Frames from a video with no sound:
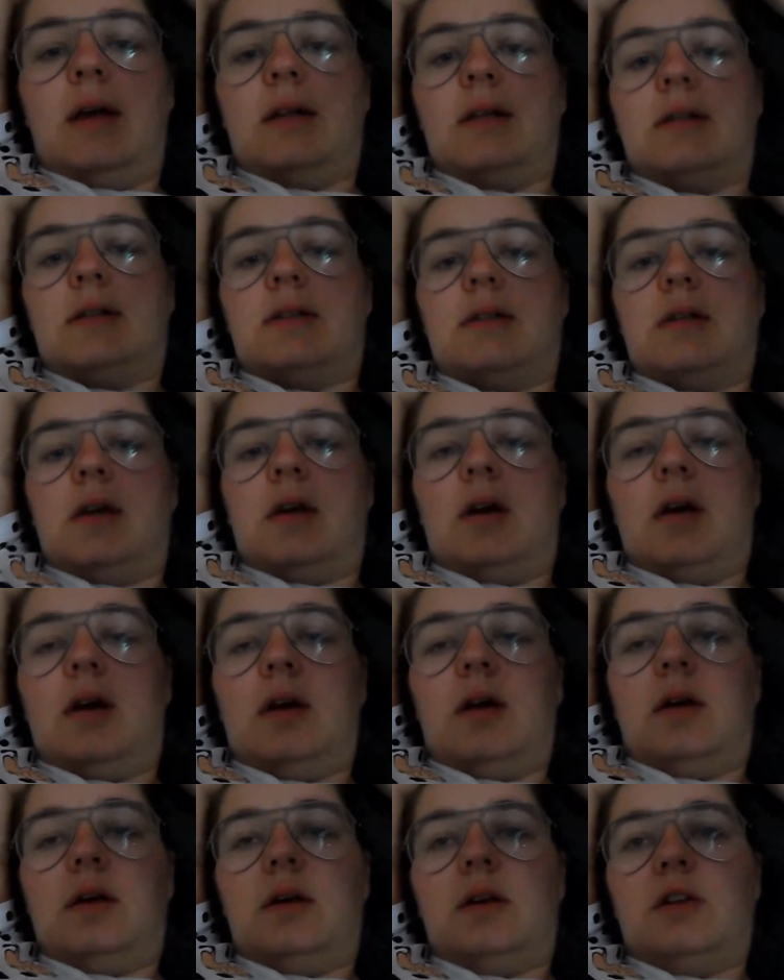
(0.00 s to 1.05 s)
It's
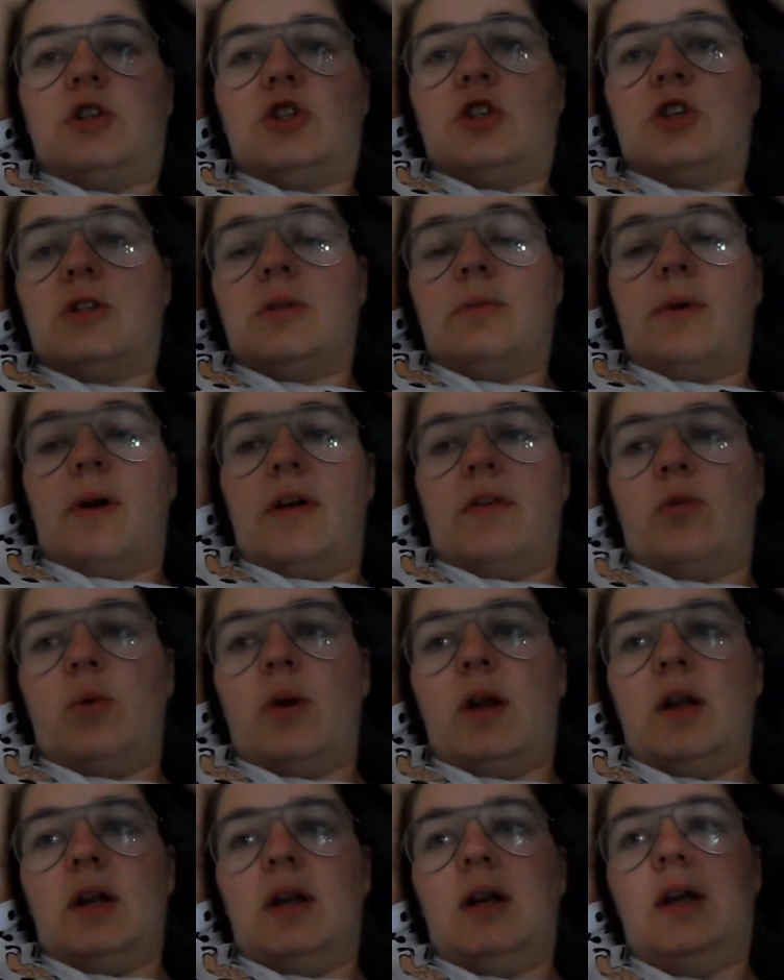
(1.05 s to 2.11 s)
just a matter
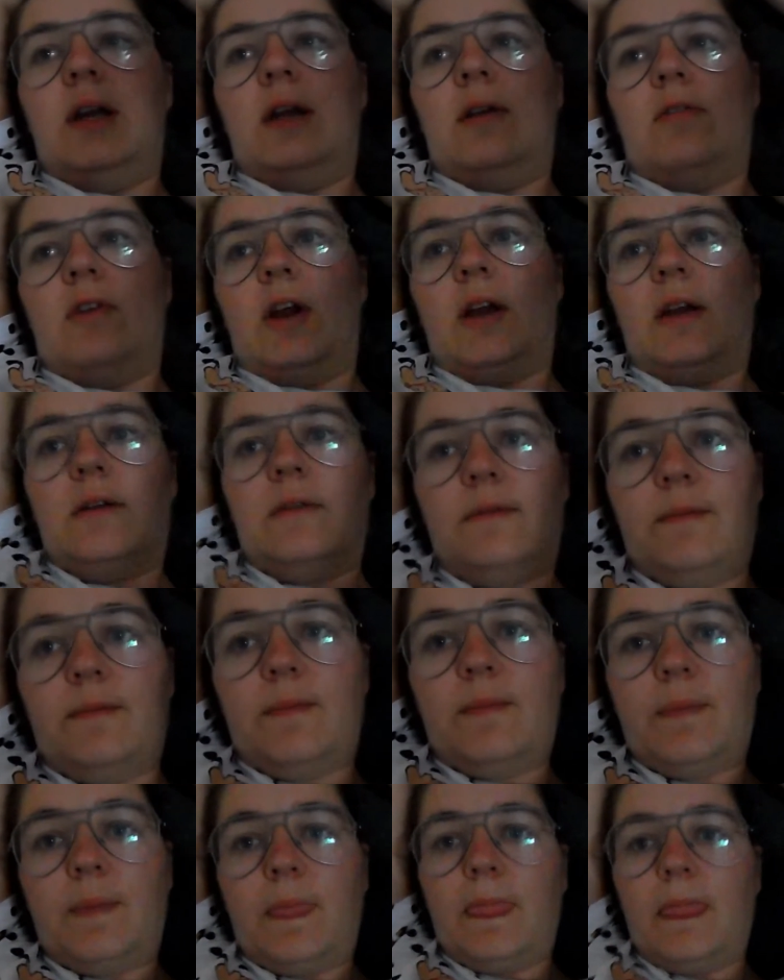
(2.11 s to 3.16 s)
of waiting and hearing.
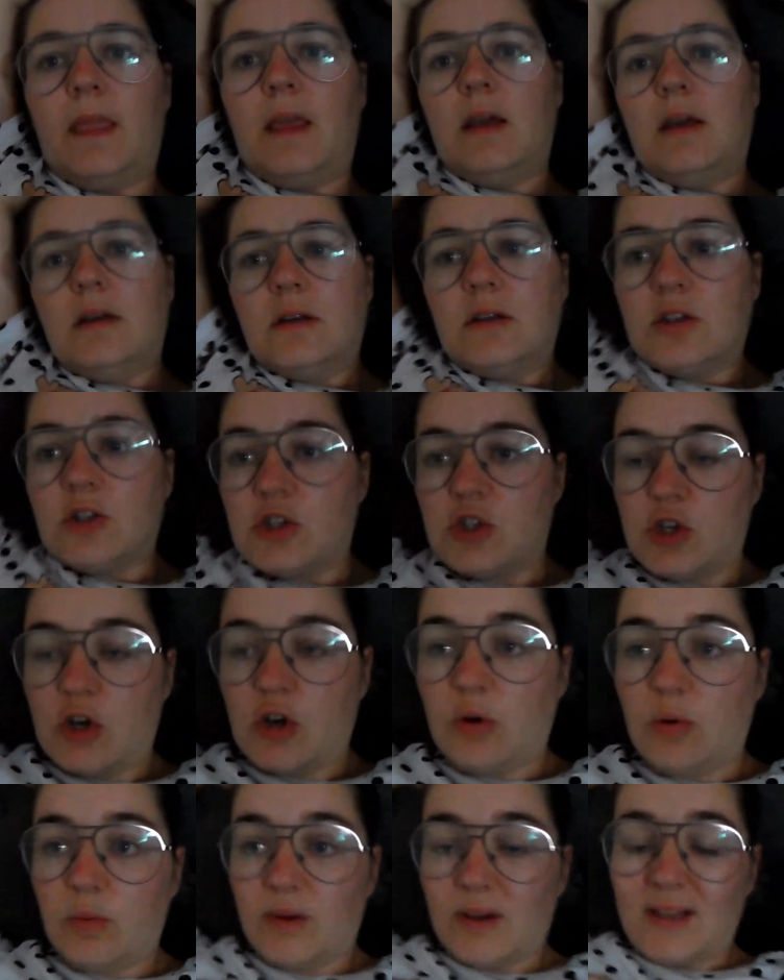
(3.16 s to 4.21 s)

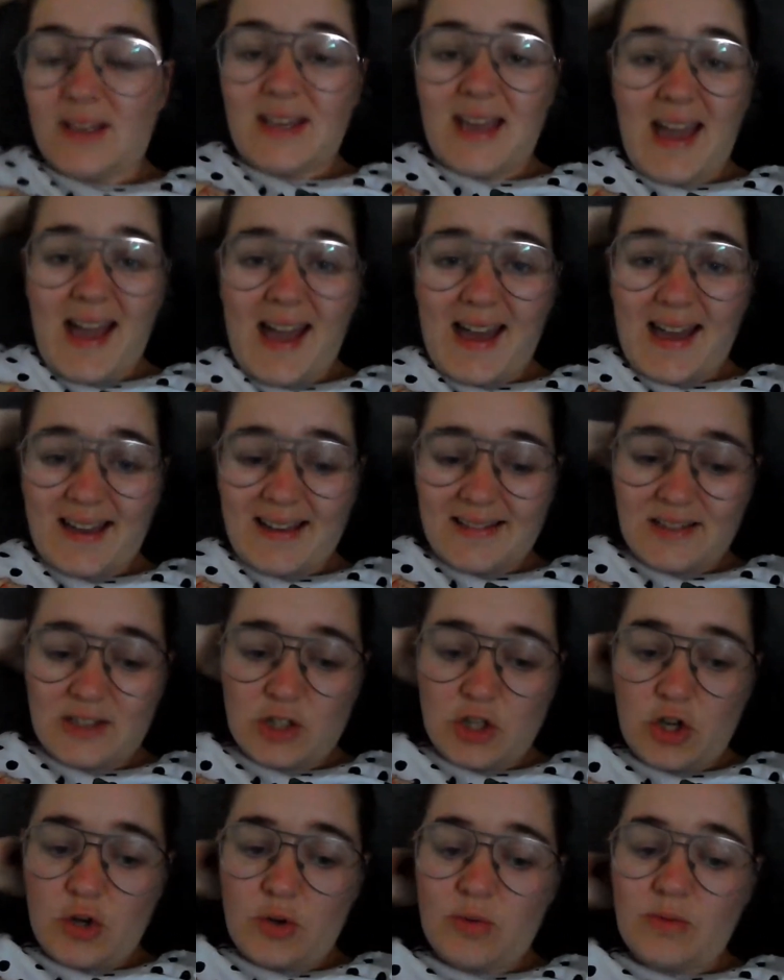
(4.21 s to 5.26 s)
So yeah,
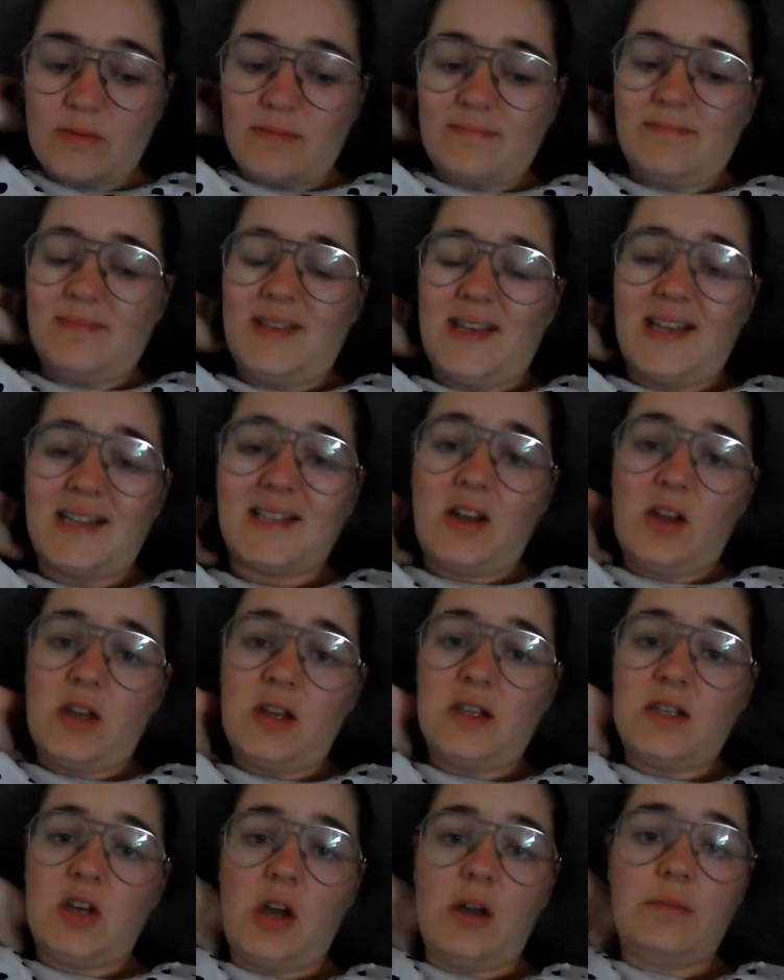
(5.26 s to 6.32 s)
so
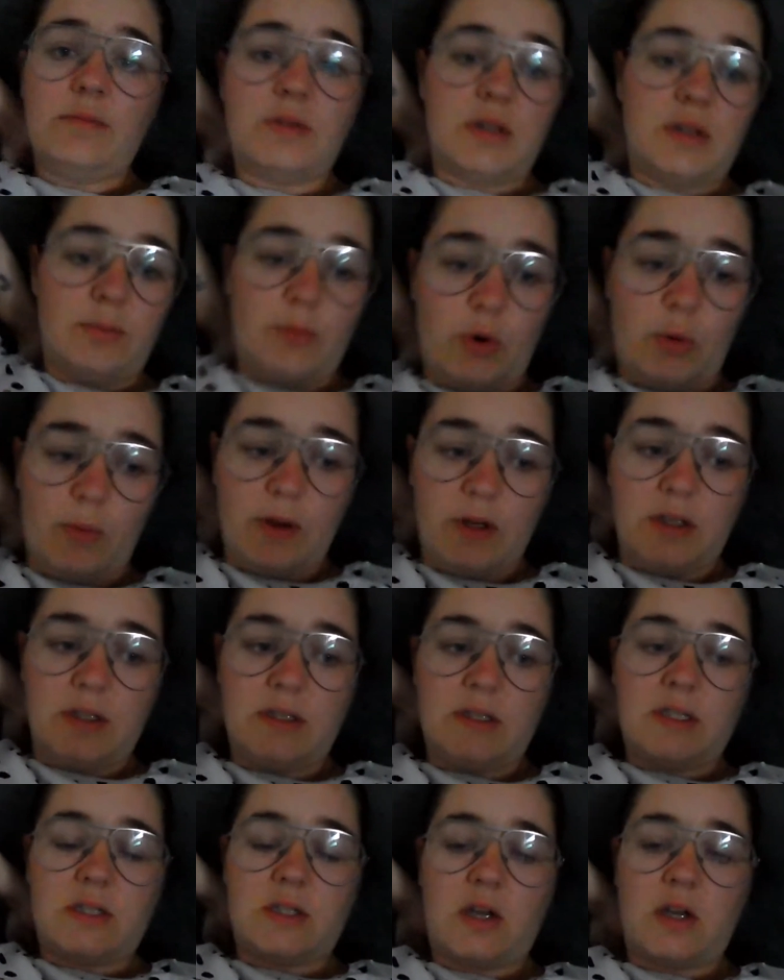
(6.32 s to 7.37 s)
exciting times at the
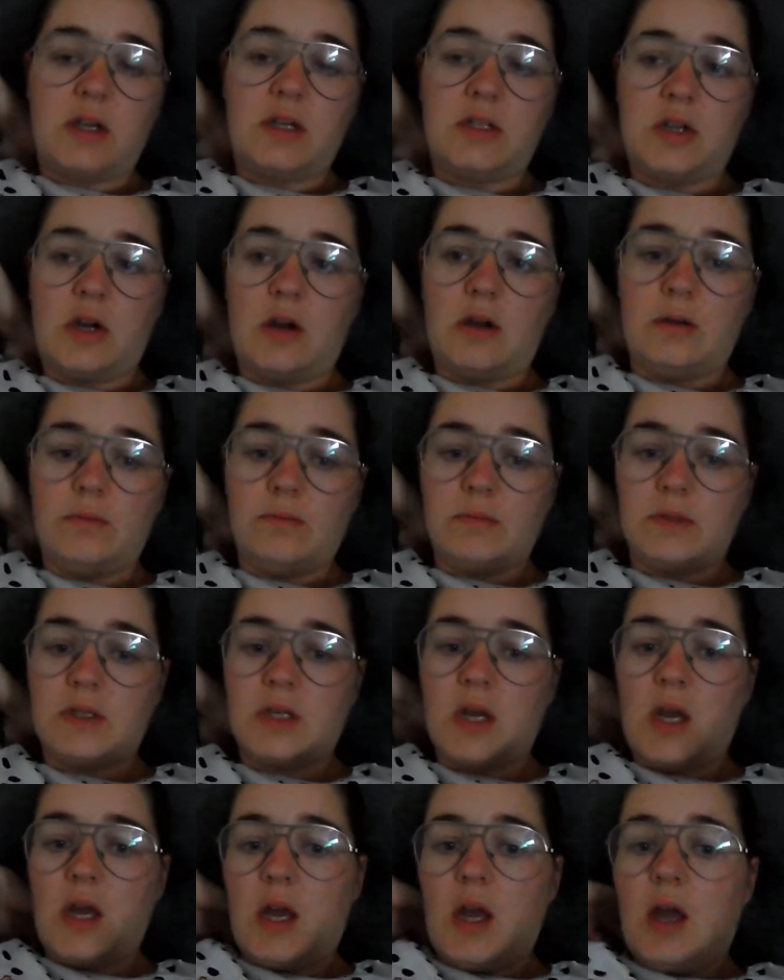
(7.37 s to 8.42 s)
moment. Exciting
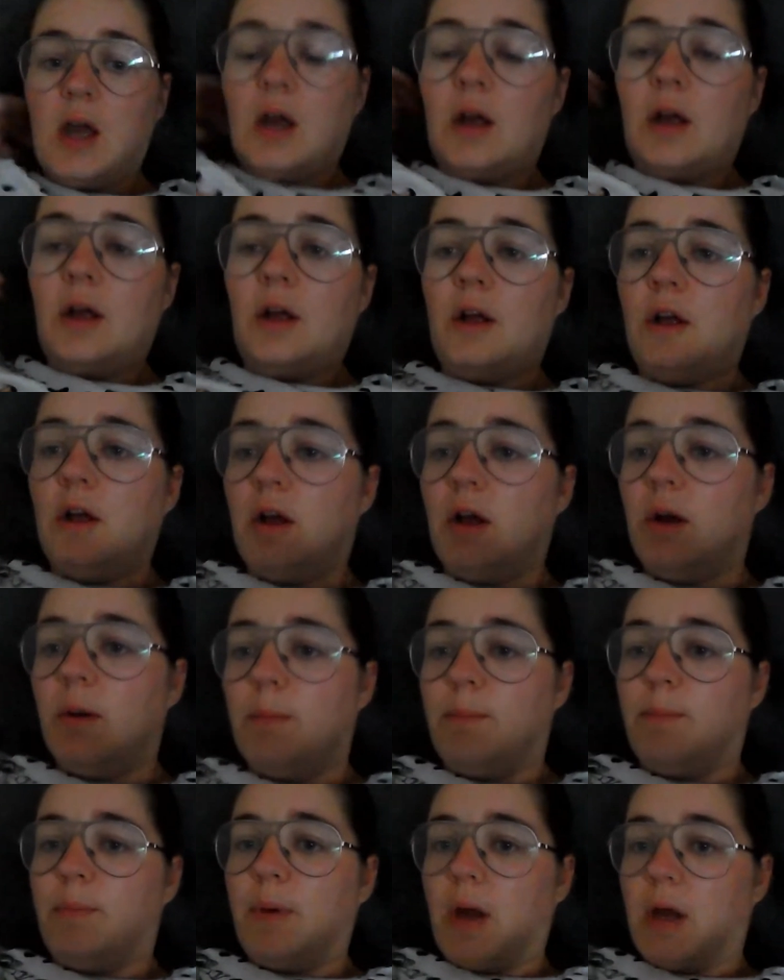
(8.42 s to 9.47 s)
times.
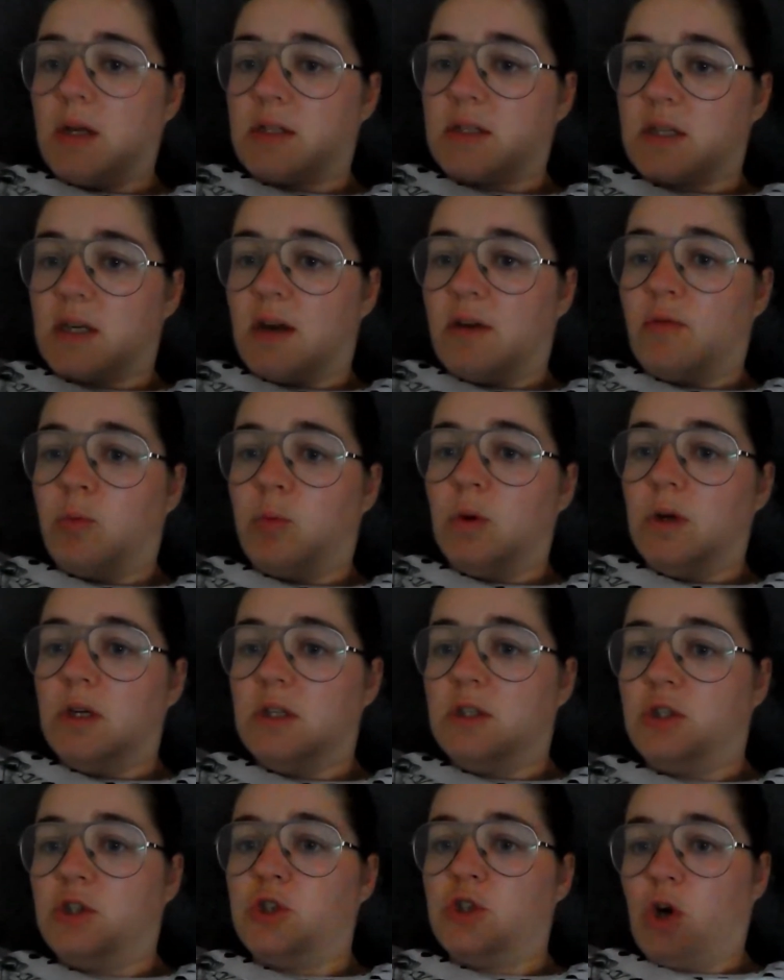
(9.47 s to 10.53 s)
But if
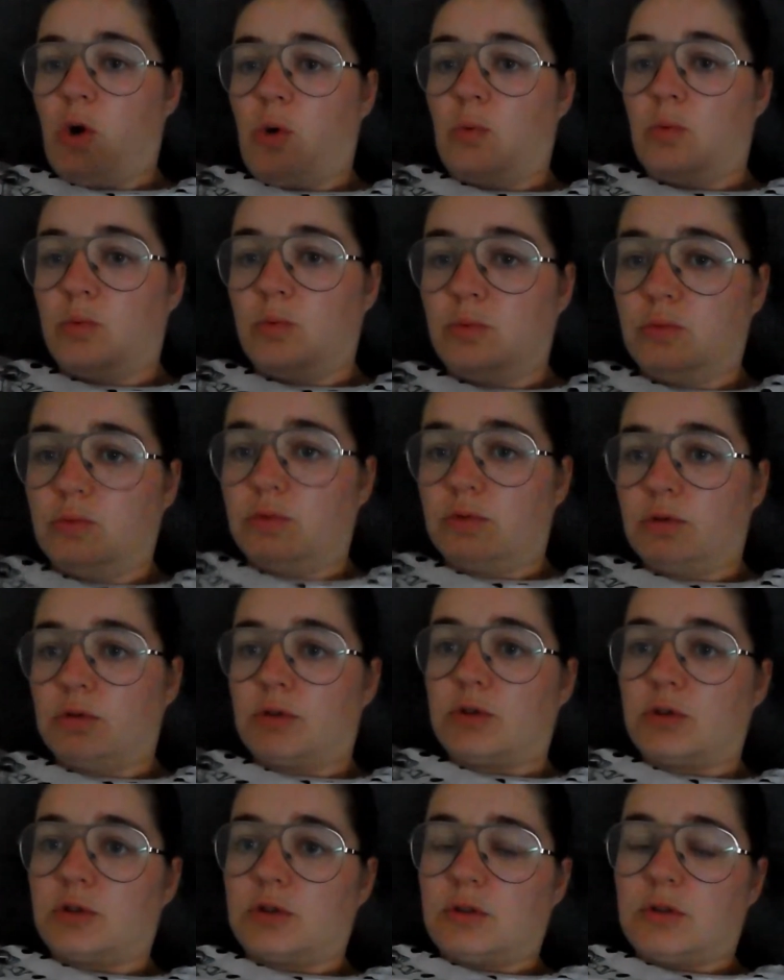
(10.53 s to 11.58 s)
we don't,
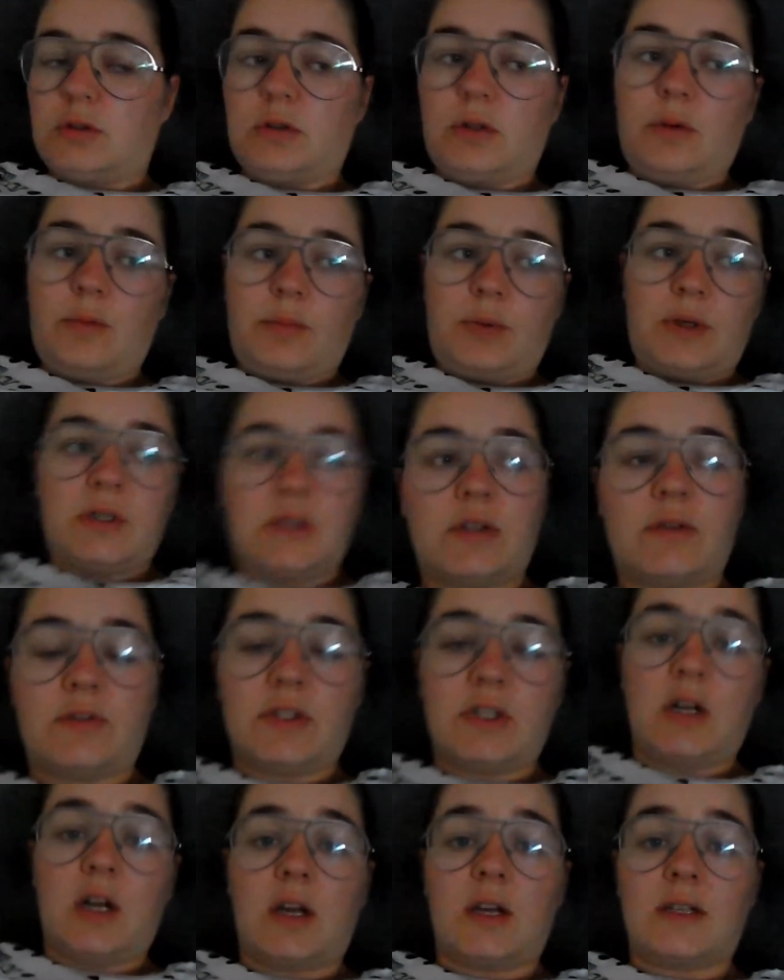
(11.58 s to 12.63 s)
because
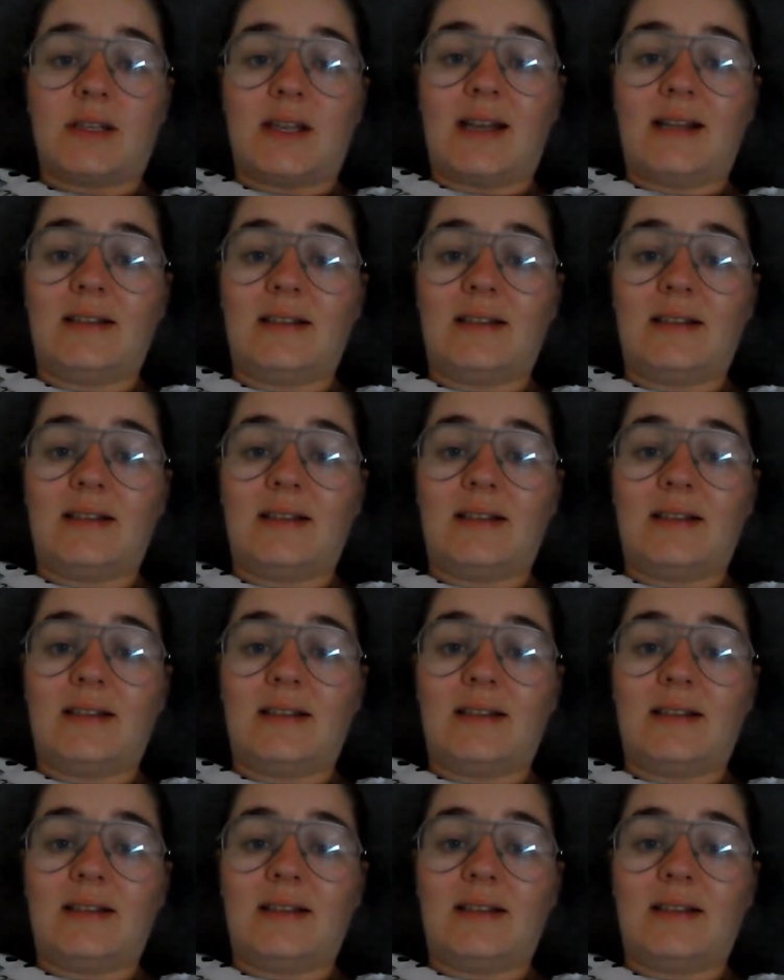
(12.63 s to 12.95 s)
obviously, like I